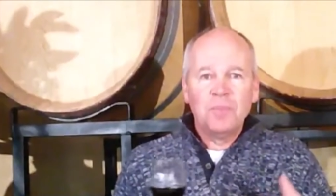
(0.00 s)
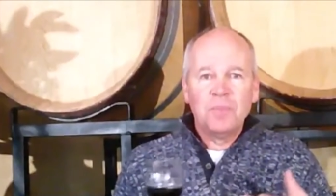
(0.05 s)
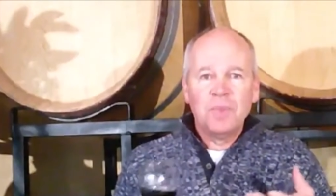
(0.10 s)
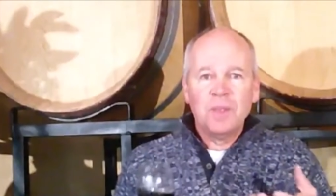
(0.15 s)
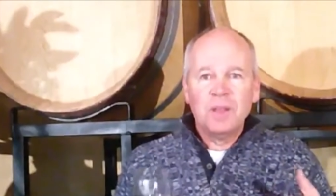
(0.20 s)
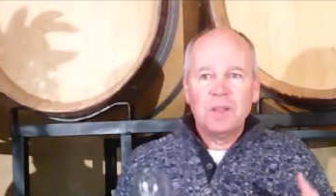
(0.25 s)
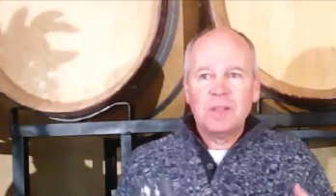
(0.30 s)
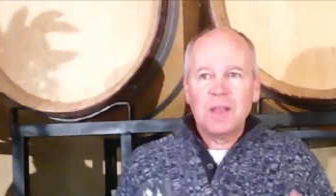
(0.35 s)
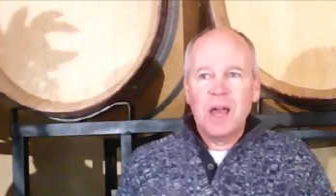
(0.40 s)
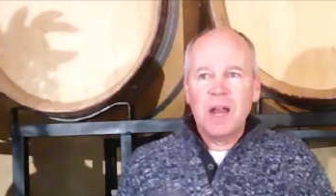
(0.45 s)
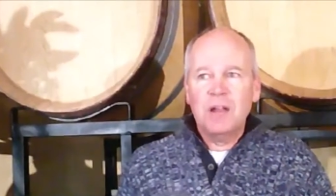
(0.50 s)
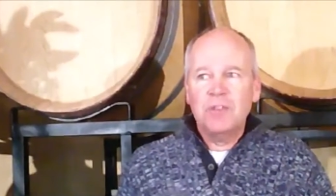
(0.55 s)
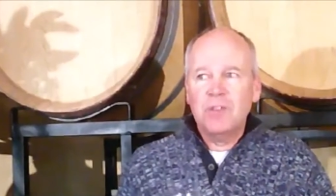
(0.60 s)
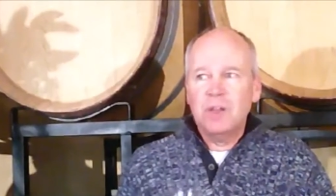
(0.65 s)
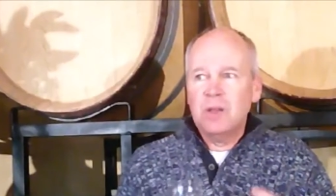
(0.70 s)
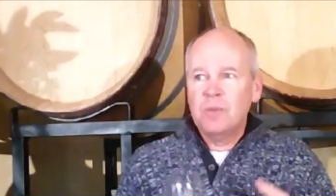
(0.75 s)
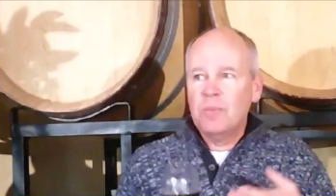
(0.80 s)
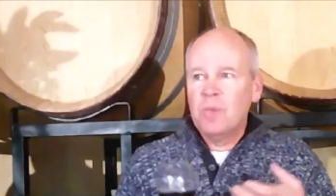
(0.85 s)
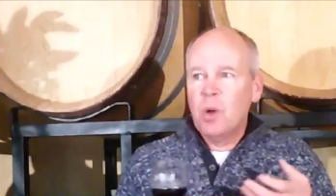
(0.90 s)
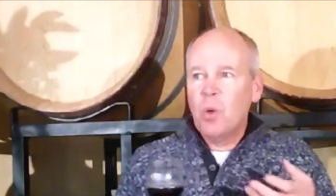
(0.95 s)
Kind of
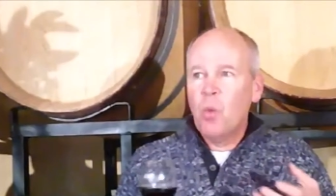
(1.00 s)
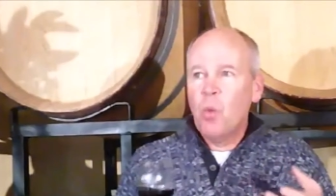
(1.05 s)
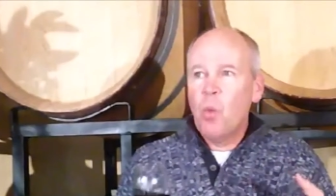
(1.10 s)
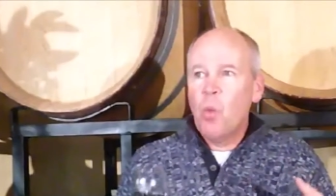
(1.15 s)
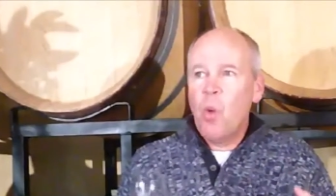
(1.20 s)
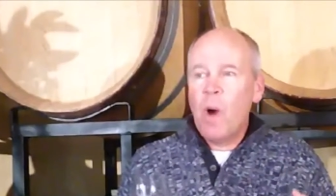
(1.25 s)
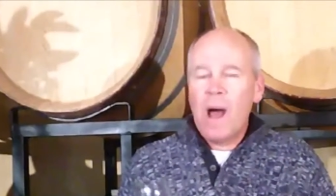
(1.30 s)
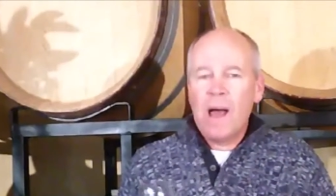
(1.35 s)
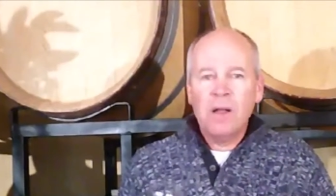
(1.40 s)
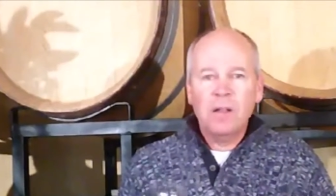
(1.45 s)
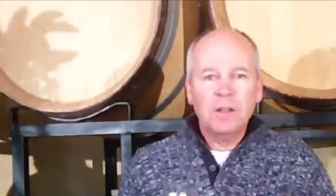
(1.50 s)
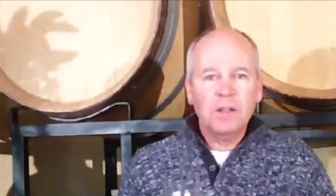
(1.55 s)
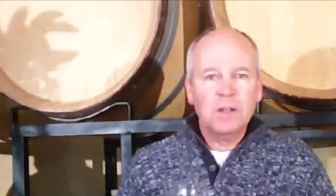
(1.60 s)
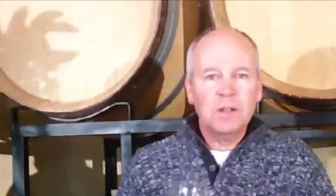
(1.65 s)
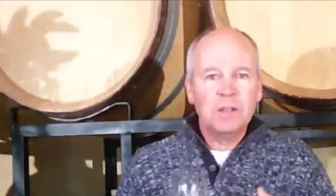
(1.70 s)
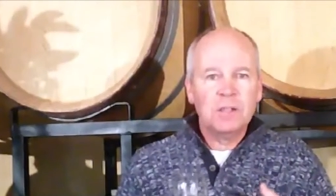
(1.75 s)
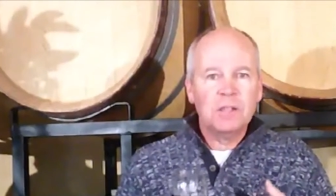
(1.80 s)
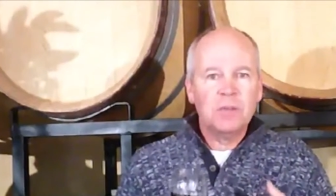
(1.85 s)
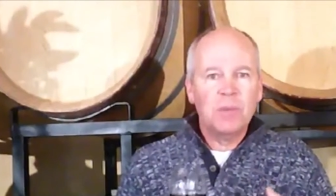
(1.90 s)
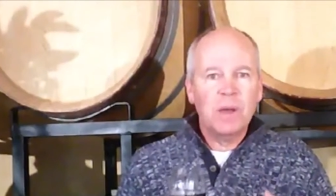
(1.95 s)
a wildness
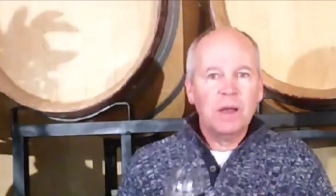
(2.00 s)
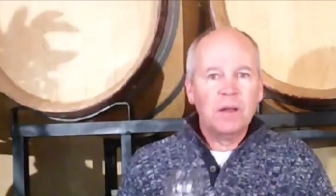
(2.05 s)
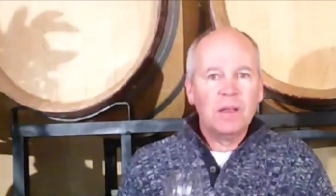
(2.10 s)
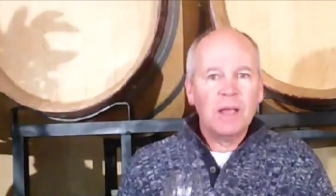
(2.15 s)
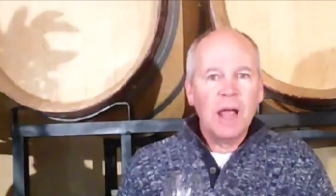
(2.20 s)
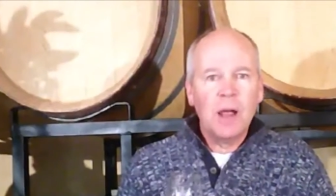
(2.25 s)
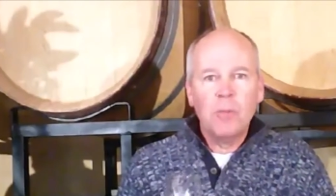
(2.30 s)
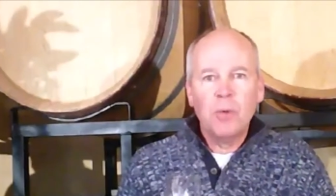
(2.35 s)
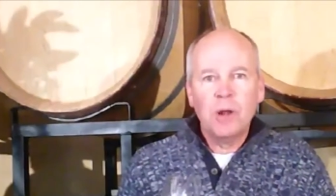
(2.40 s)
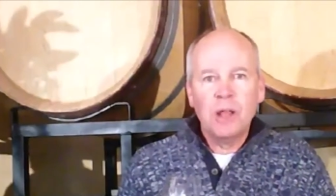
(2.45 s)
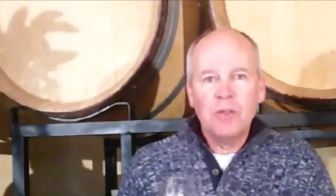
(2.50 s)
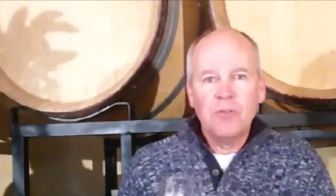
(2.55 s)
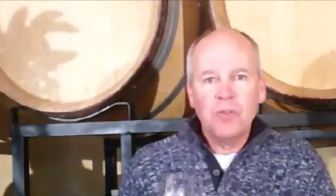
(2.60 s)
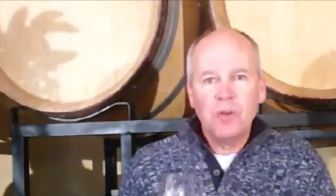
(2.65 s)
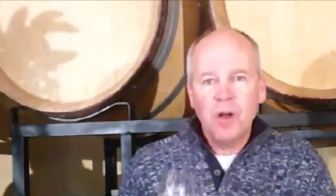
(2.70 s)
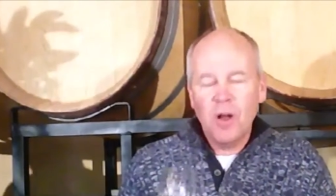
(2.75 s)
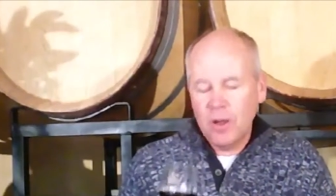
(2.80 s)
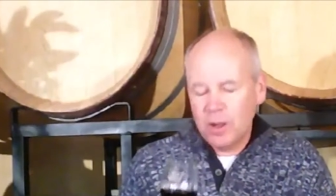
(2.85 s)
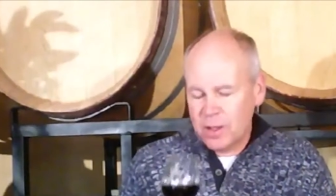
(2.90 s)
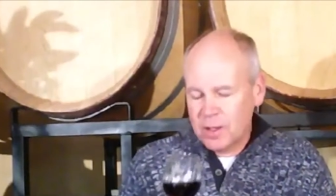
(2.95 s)
about Cabernet
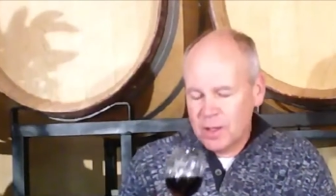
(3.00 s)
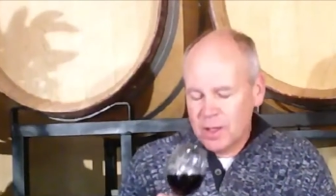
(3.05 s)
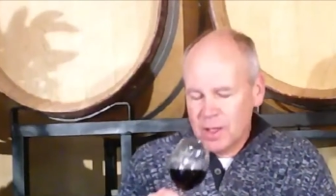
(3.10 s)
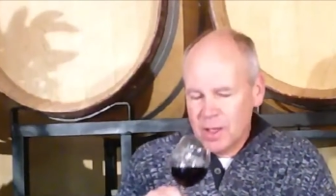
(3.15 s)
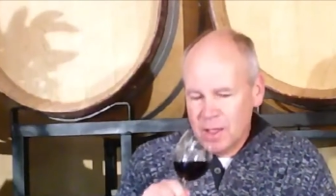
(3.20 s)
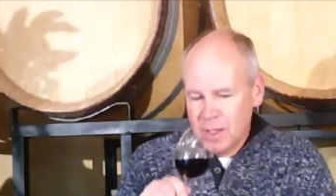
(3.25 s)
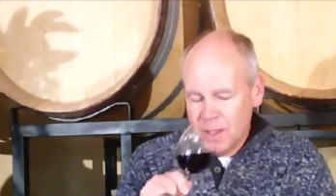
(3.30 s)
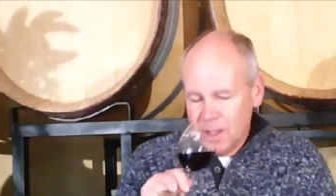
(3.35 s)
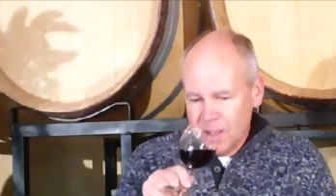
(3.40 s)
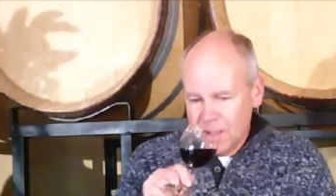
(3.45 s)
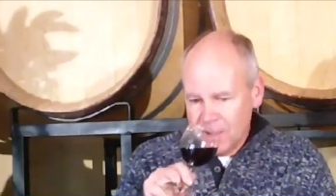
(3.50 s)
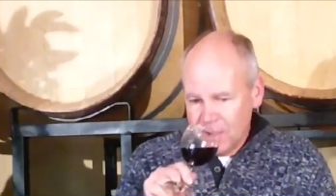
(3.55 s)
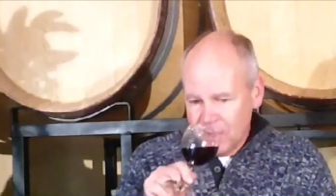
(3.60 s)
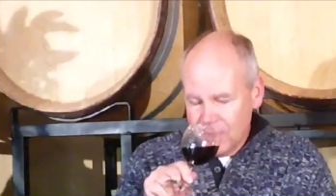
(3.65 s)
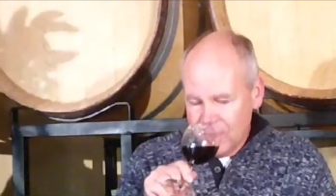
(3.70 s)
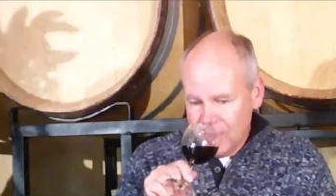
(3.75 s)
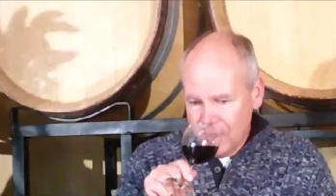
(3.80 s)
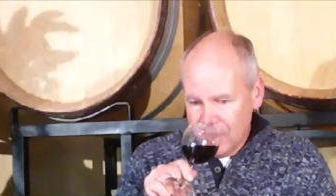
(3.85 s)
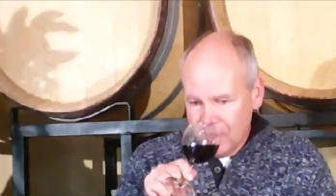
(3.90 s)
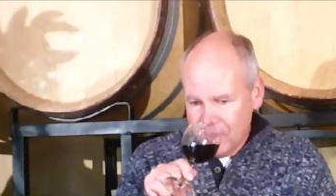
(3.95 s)
Franc
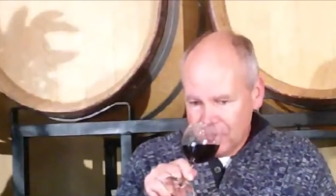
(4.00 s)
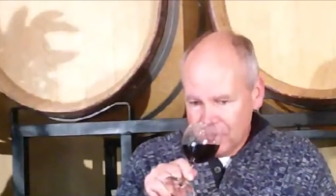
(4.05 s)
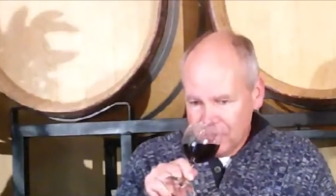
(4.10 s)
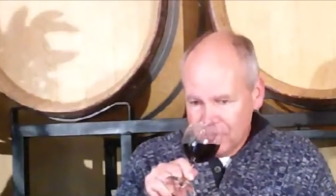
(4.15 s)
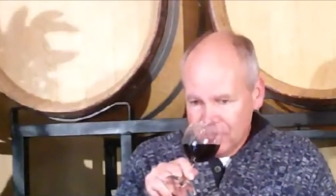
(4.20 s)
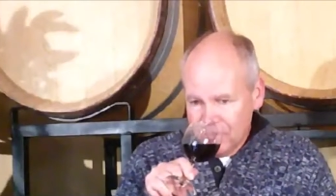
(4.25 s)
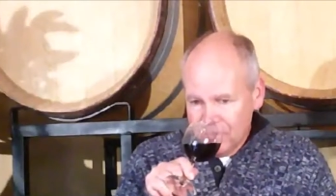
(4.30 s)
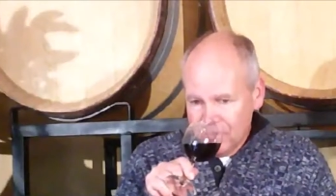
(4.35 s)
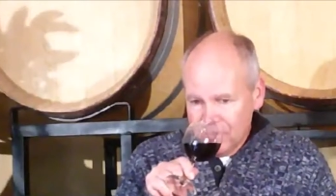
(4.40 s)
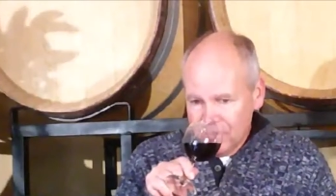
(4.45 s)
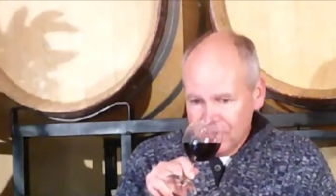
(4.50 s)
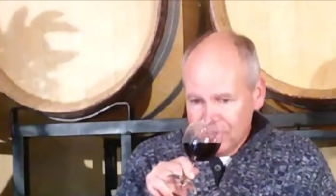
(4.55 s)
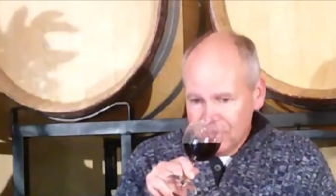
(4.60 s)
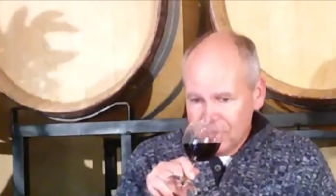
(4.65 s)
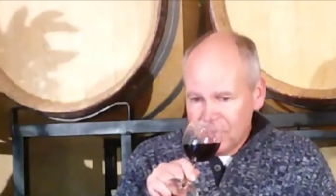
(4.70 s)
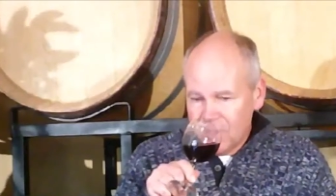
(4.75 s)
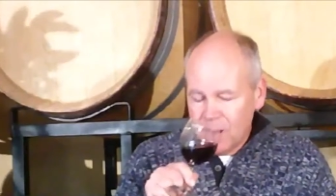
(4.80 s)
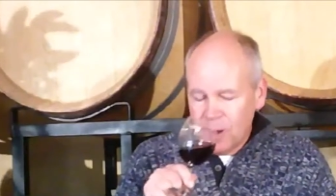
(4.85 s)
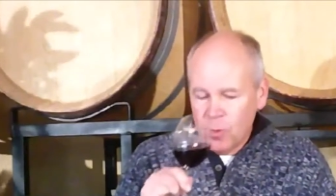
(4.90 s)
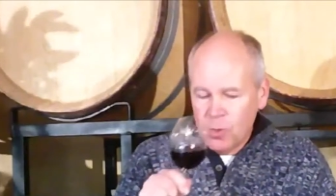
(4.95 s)
that
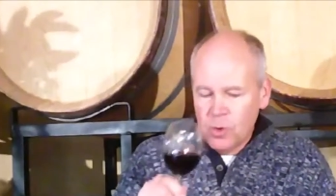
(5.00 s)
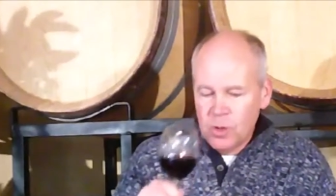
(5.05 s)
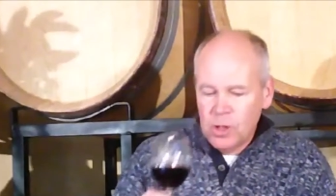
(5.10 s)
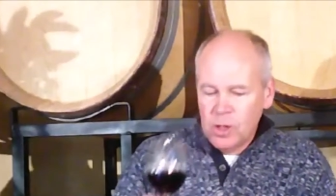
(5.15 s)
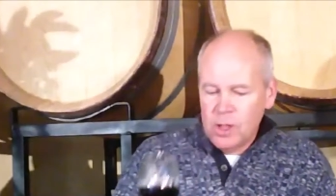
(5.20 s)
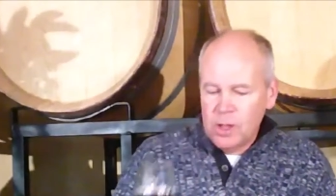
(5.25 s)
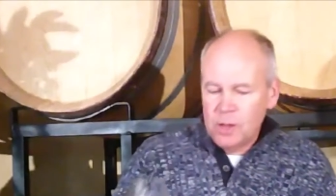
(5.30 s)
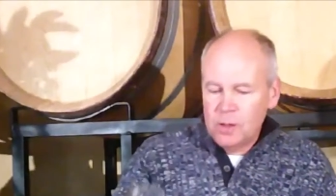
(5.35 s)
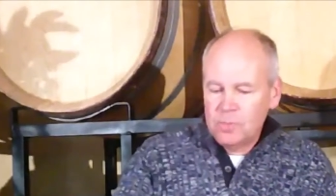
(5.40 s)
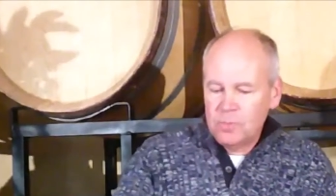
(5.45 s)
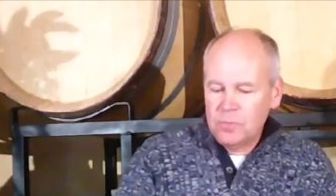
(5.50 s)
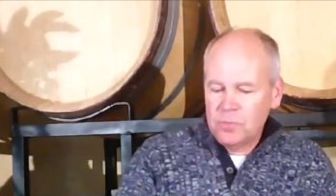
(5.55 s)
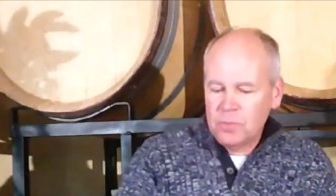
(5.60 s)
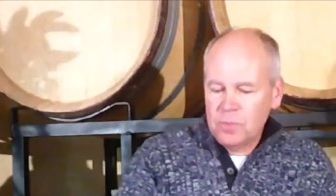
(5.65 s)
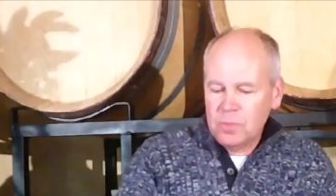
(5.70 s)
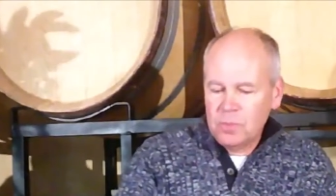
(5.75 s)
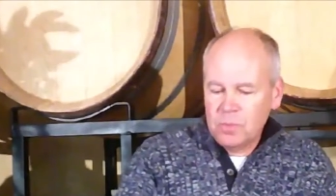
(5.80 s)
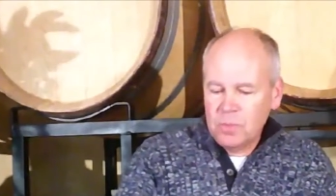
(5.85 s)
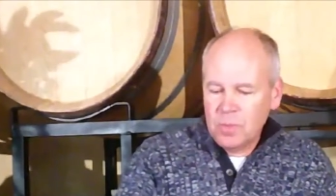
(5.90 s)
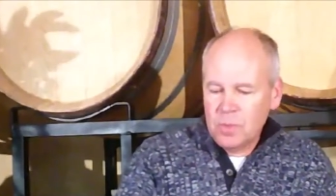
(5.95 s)
I'm really
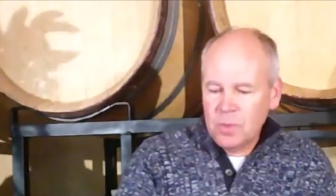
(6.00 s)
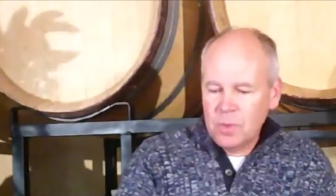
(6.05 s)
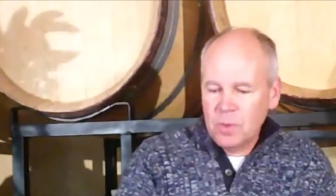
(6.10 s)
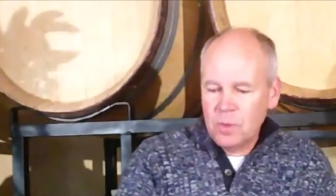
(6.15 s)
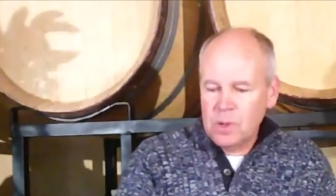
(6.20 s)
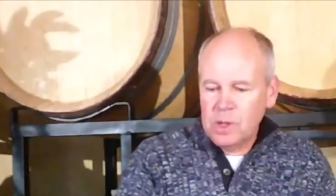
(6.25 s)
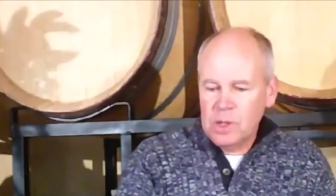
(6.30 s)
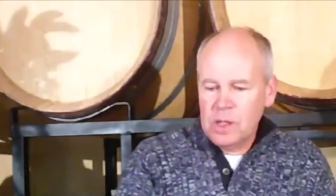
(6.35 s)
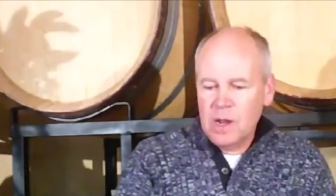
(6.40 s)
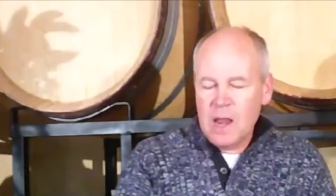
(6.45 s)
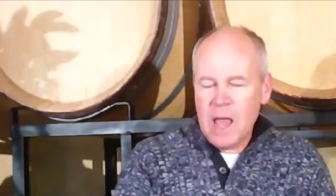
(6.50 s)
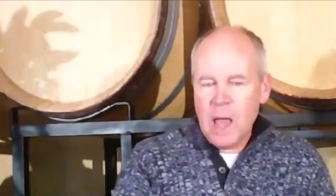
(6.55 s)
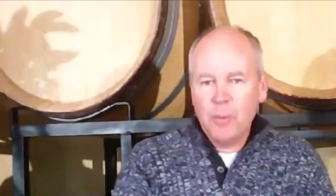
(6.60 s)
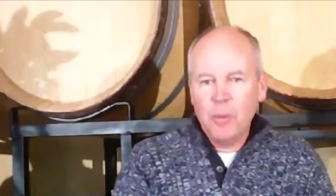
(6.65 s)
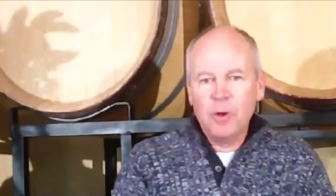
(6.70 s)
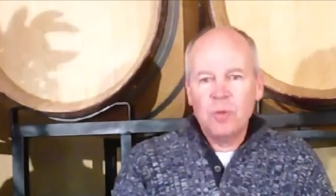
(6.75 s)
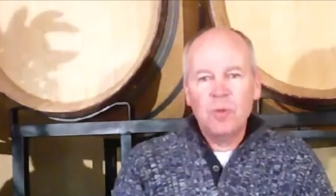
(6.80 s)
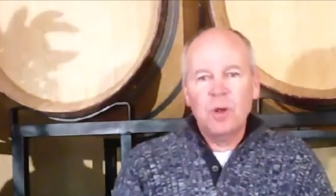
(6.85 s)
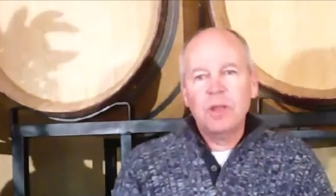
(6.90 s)
enamored with.